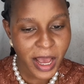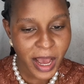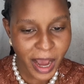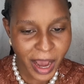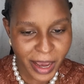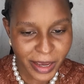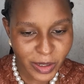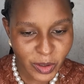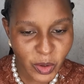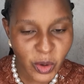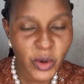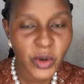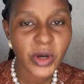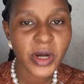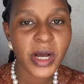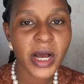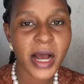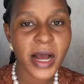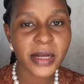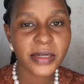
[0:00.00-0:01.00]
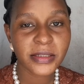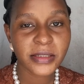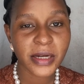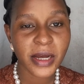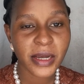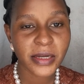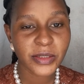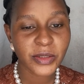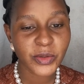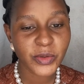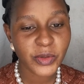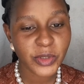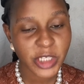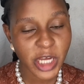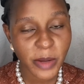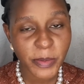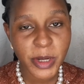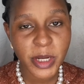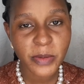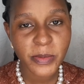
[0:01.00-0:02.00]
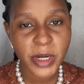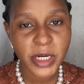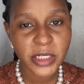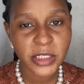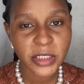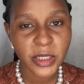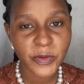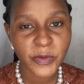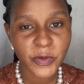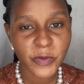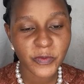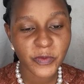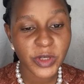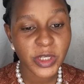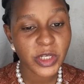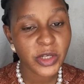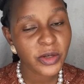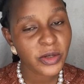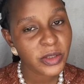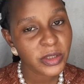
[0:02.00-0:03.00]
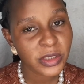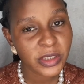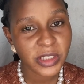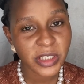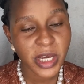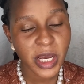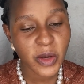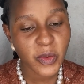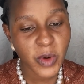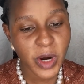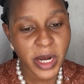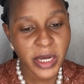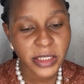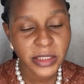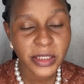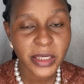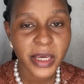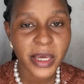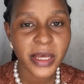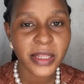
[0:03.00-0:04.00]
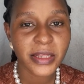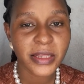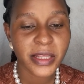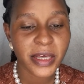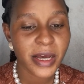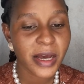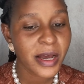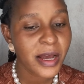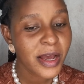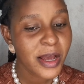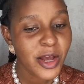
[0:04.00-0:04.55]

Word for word: i cook and i do time and money saving videos diys here and there